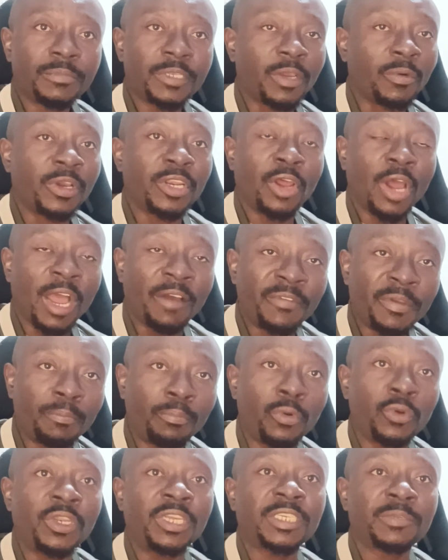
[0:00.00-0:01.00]
They were not having
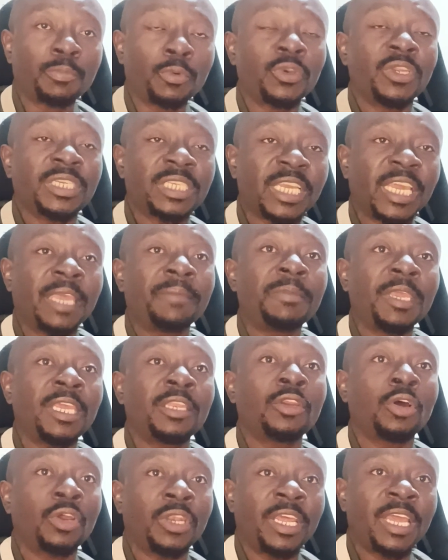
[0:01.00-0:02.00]
police. Police came
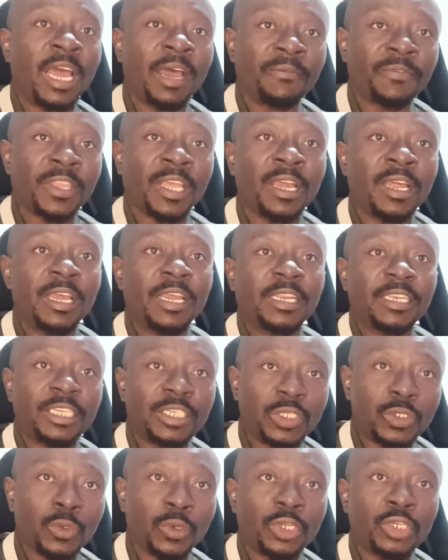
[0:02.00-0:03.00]
in only after
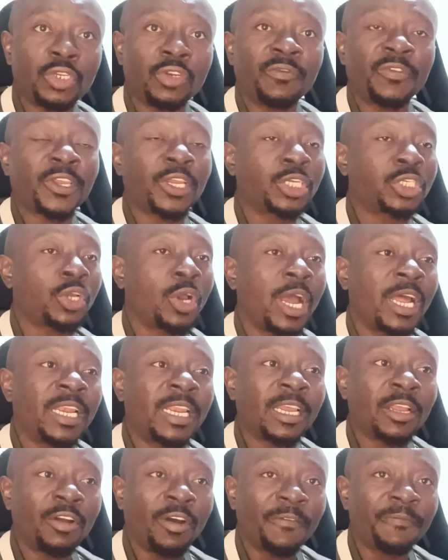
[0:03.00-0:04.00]
this reunification,
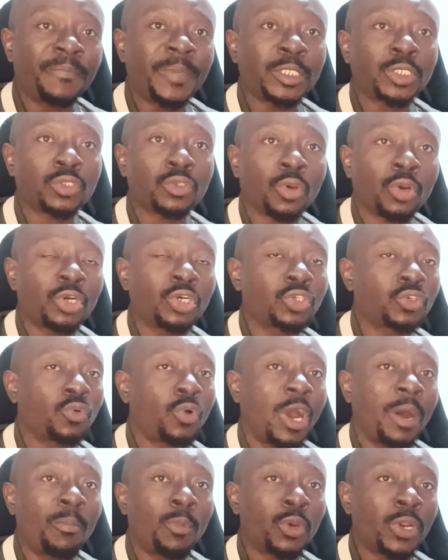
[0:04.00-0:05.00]
and the government struggled
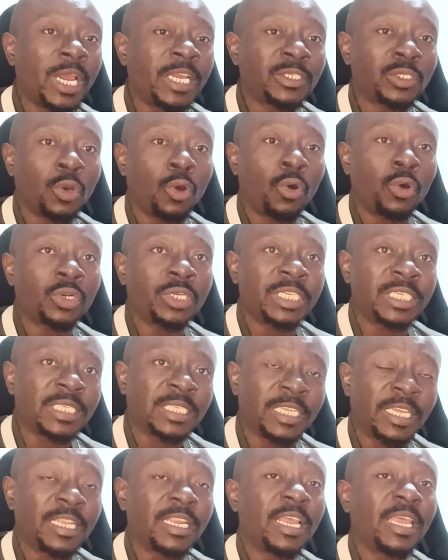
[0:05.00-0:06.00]
to harmonize all these
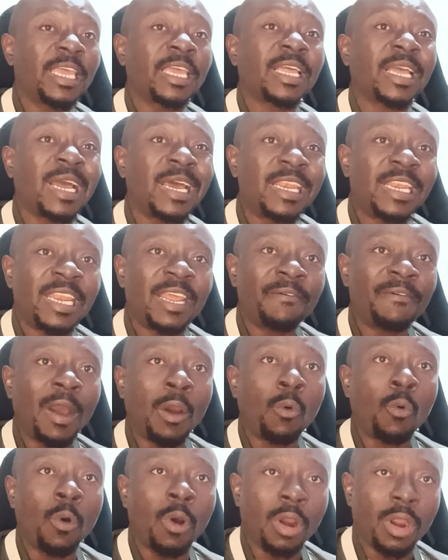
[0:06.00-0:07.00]
things. It can
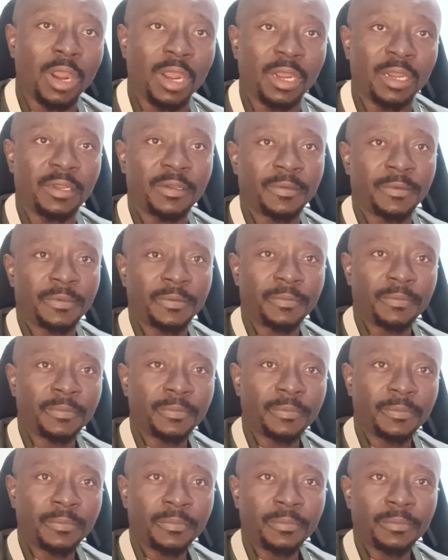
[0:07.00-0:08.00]
never work.
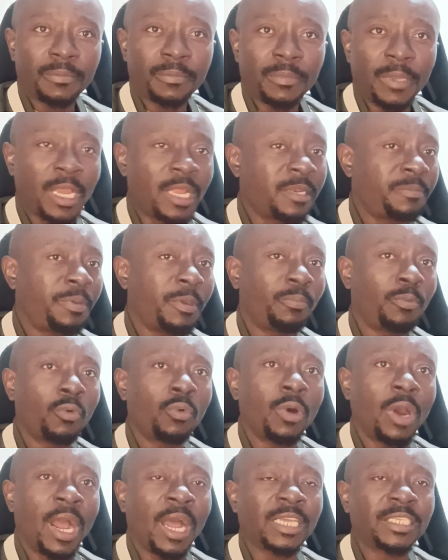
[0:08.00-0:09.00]
And people
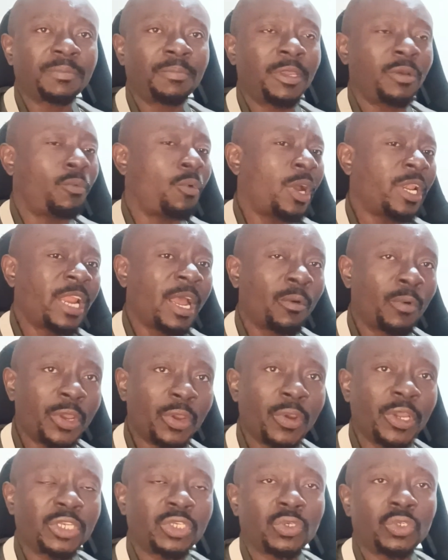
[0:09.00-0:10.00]
will ask me, what are we
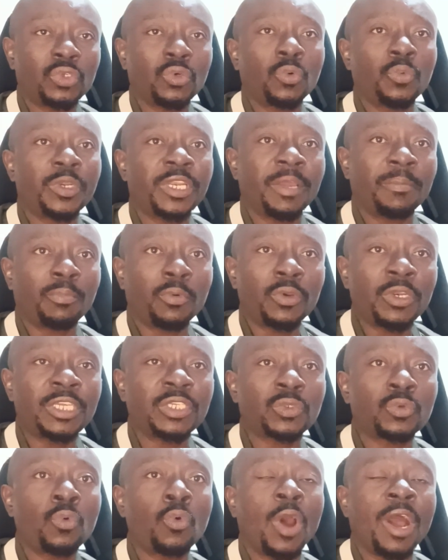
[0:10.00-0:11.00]
going to do with the
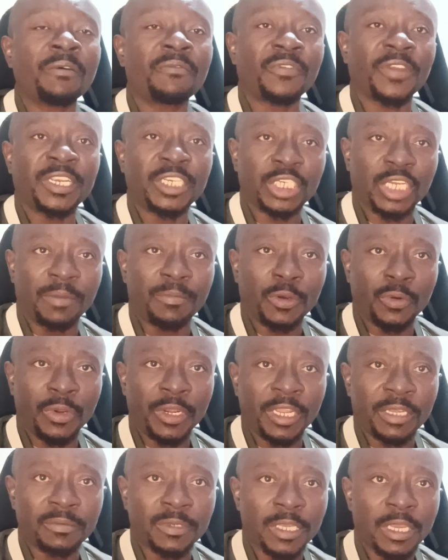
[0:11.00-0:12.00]
police who are French
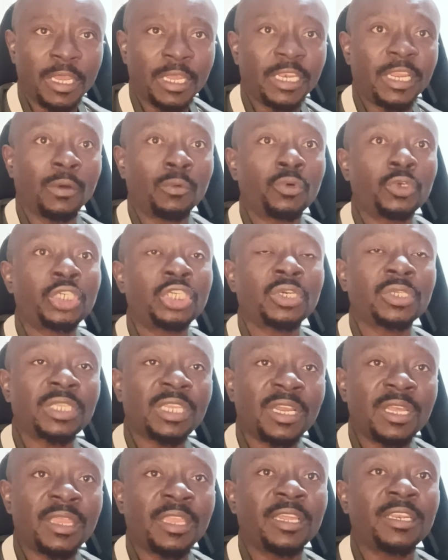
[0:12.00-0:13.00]
Cameroonians? They will
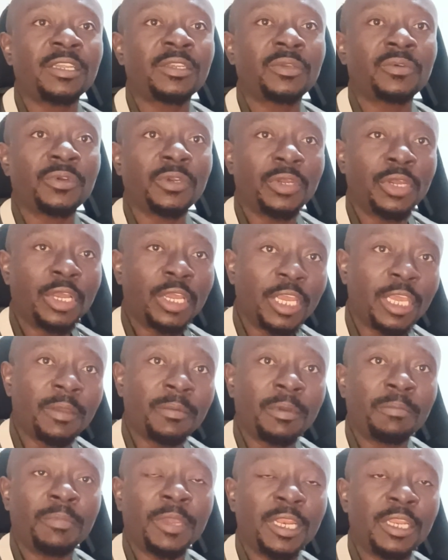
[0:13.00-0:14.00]
just turn them into a
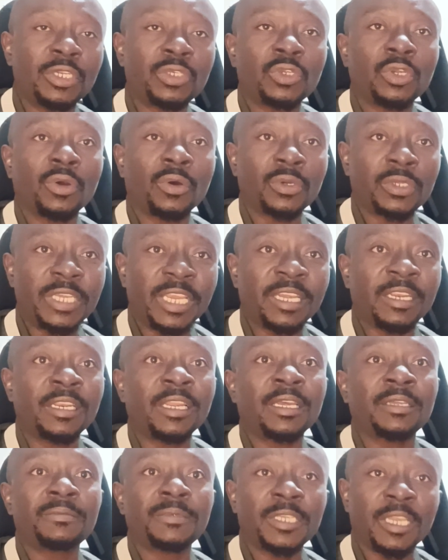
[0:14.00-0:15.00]
military or
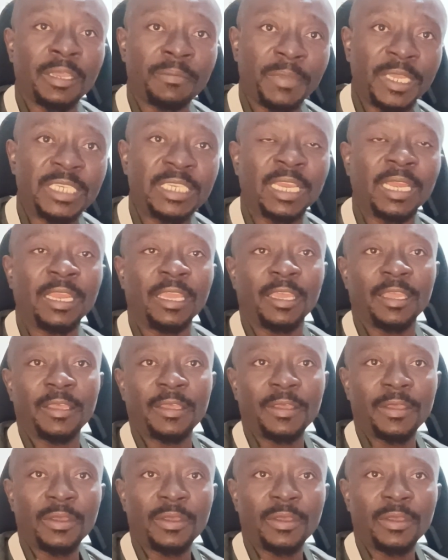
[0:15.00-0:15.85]
yandans immediately.